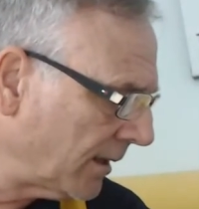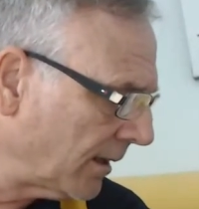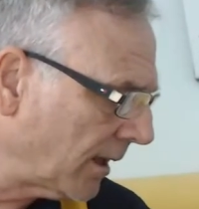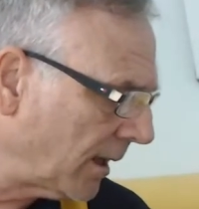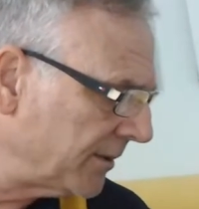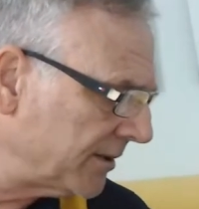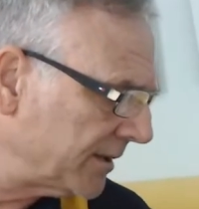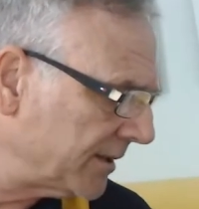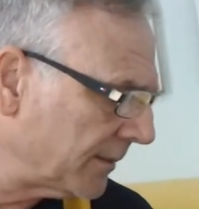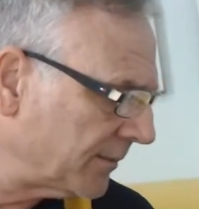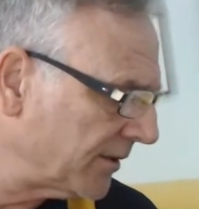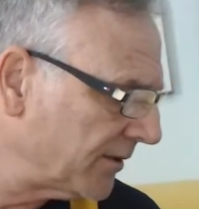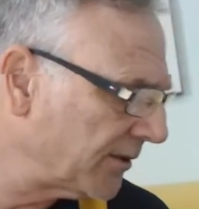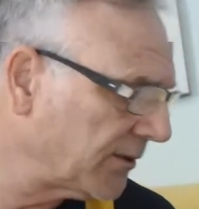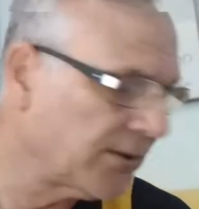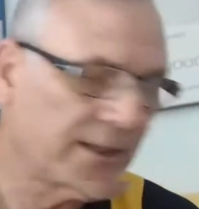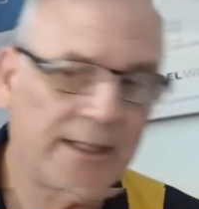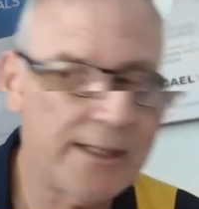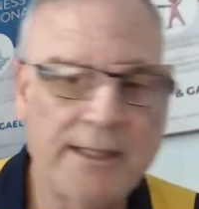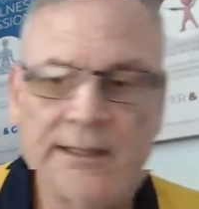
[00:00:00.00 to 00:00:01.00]
I missed number
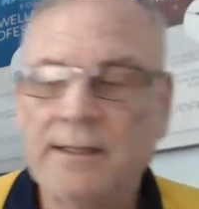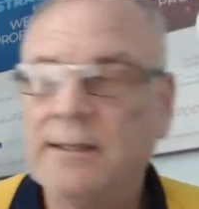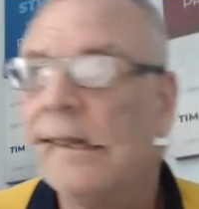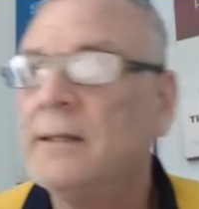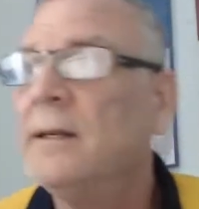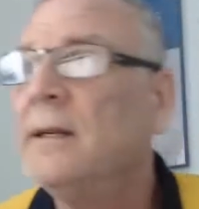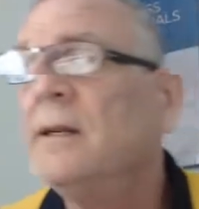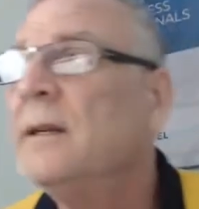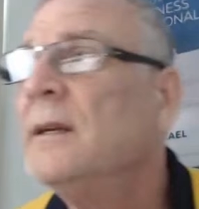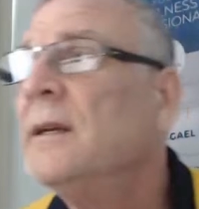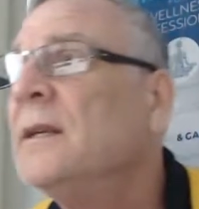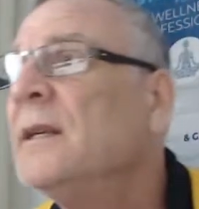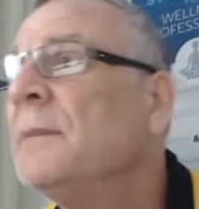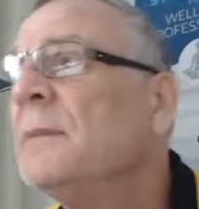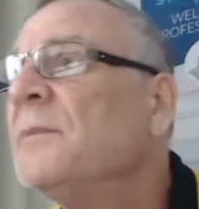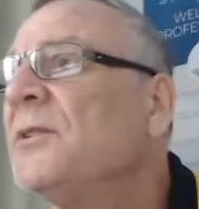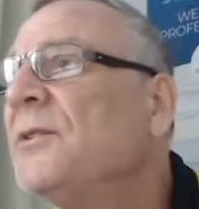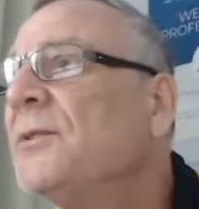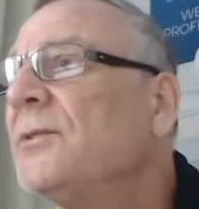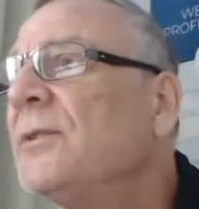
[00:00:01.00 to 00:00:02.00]
3.
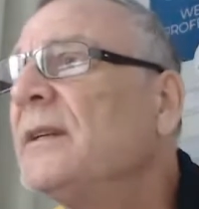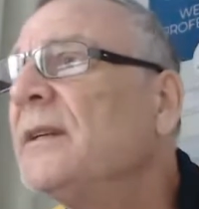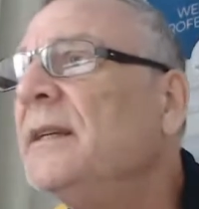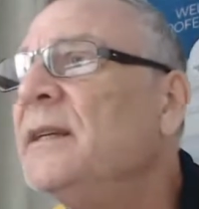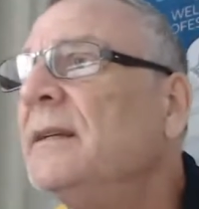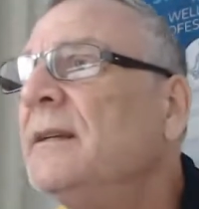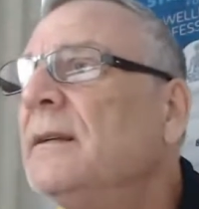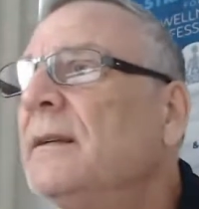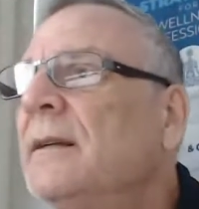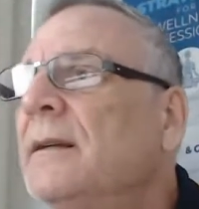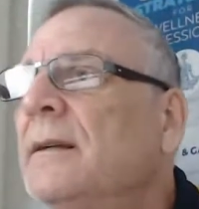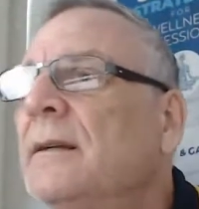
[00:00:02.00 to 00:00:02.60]
Number 3